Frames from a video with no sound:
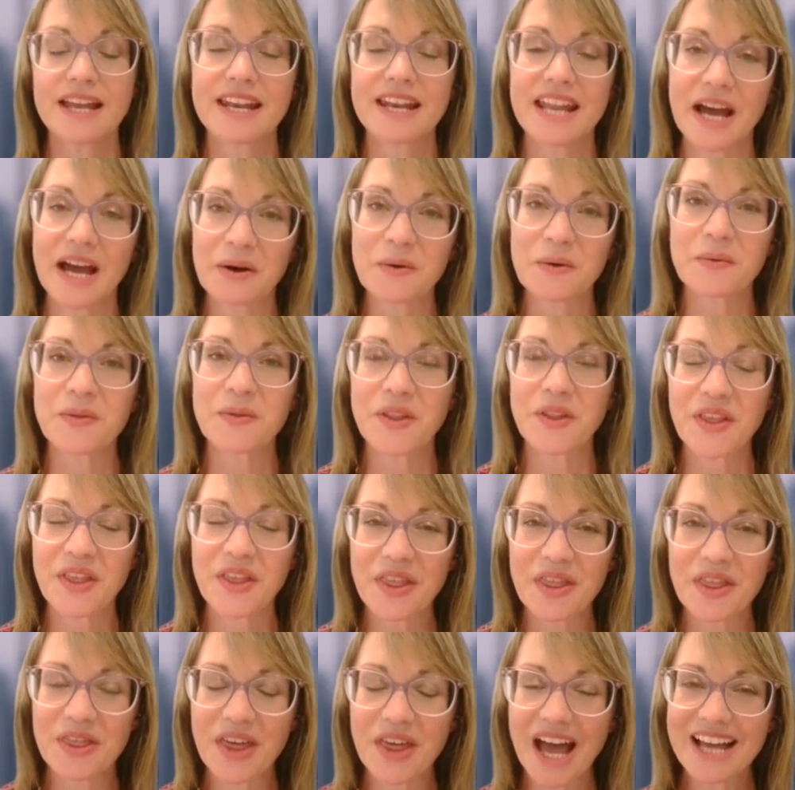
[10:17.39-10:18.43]
Now,
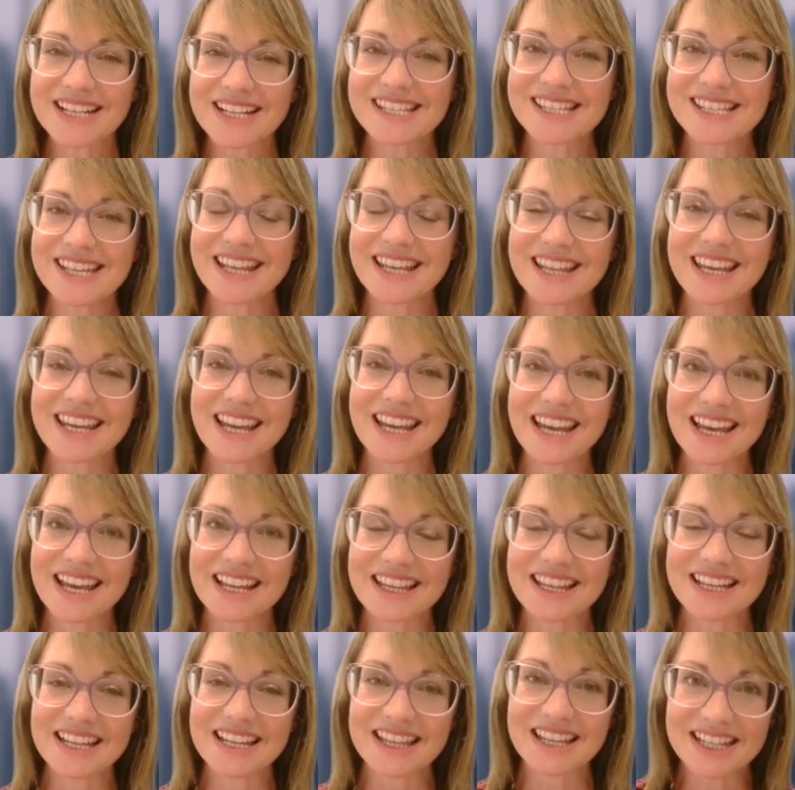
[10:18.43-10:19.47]
that's
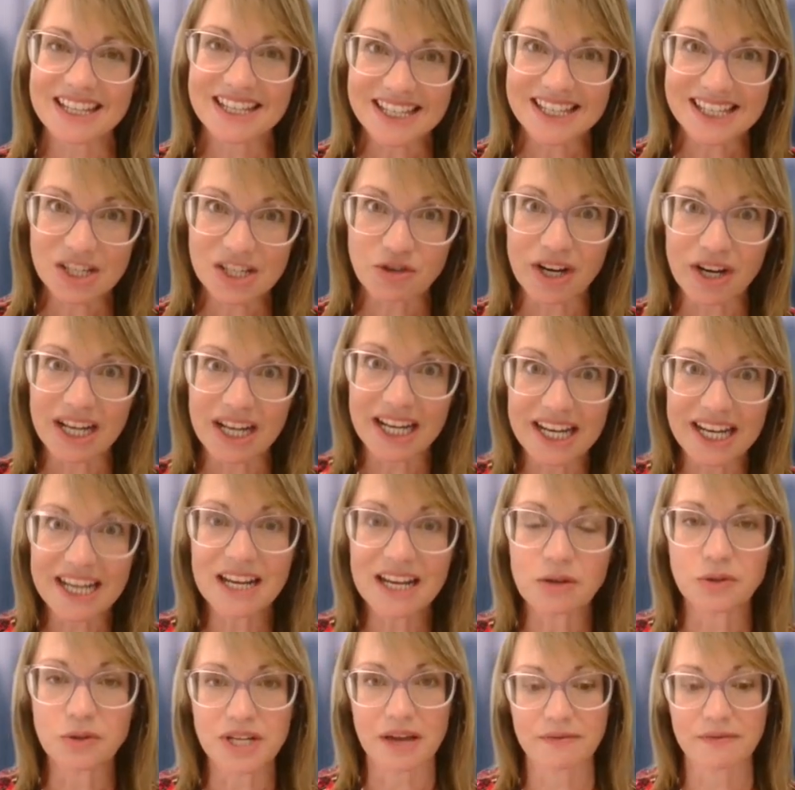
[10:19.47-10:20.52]
the strict
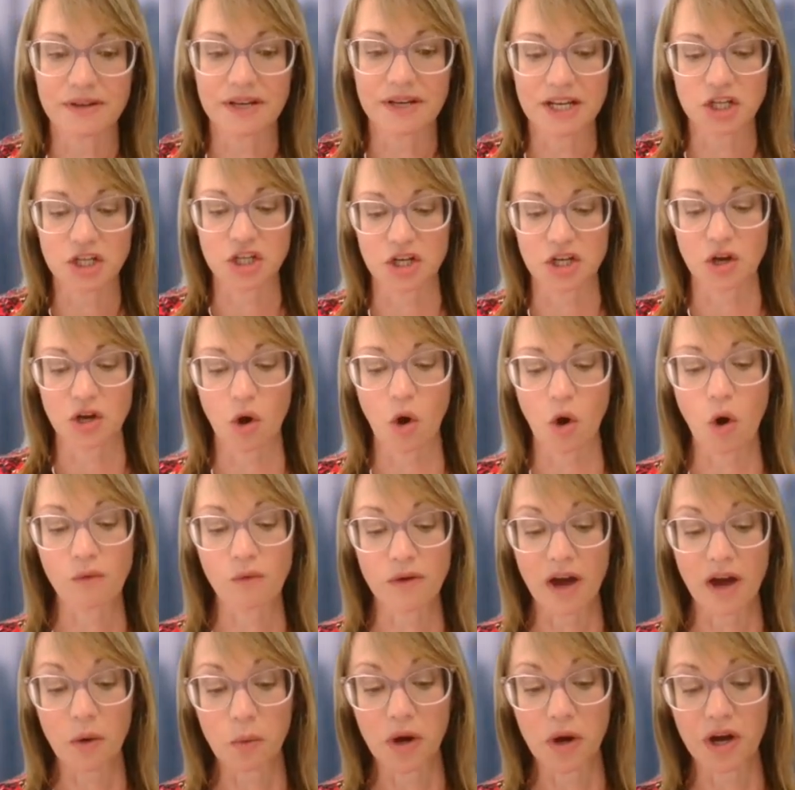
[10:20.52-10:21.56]
legal definition of
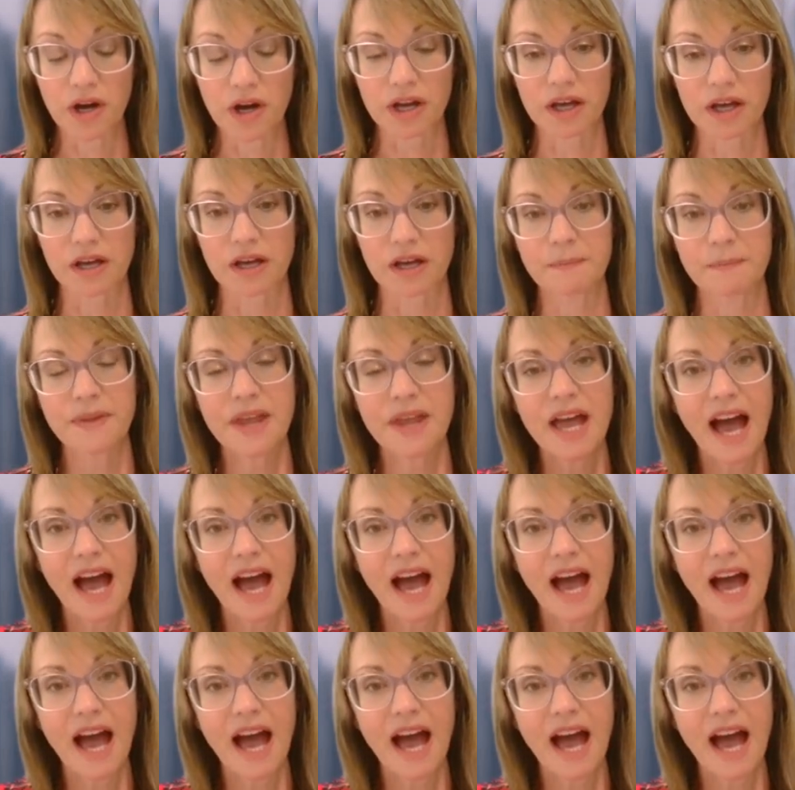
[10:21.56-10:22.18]
a worker.